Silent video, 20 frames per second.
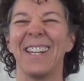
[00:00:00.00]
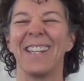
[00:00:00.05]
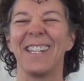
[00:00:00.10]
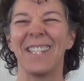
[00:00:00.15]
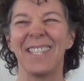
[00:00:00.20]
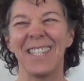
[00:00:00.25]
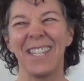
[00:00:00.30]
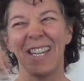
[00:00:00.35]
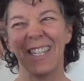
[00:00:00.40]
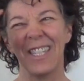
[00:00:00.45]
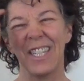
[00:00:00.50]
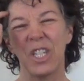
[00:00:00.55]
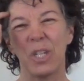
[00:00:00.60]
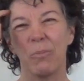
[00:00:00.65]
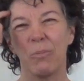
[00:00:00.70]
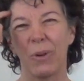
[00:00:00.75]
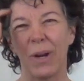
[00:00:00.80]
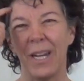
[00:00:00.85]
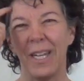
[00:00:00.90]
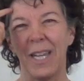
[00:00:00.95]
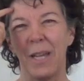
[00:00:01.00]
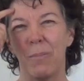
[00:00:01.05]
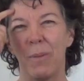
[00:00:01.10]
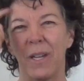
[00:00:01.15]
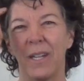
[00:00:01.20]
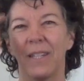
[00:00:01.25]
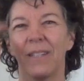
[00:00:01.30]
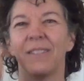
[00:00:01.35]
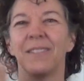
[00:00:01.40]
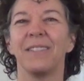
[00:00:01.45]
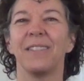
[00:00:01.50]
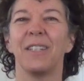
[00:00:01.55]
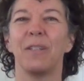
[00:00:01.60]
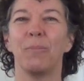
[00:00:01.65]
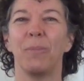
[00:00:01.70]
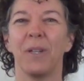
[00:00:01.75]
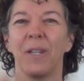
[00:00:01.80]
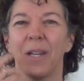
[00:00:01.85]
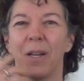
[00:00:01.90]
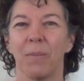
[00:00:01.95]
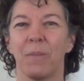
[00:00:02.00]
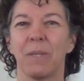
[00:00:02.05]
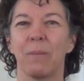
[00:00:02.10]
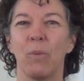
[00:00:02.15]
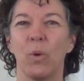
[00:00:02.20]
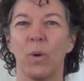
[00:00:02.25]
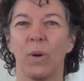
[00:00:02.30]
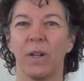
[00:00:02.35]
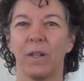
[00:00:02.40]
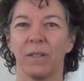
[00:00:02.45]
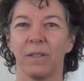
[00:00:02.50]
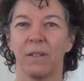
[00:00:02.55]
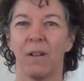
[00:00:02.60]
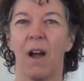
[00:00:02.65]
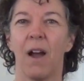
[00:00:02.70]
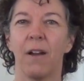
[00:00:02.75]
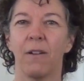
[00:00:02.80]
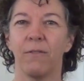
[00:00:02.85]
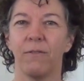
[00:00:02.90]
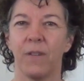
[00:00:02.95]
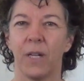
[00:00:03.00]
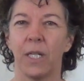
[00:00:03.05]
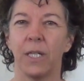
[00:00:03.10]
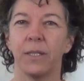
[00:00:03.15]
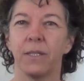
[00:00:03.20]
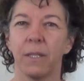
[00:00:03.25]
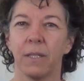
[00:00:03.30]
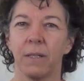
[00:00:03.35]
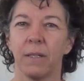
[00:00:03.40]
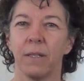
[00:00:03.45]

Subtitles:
It's not such a brainy bit. It becomes more heartfelt.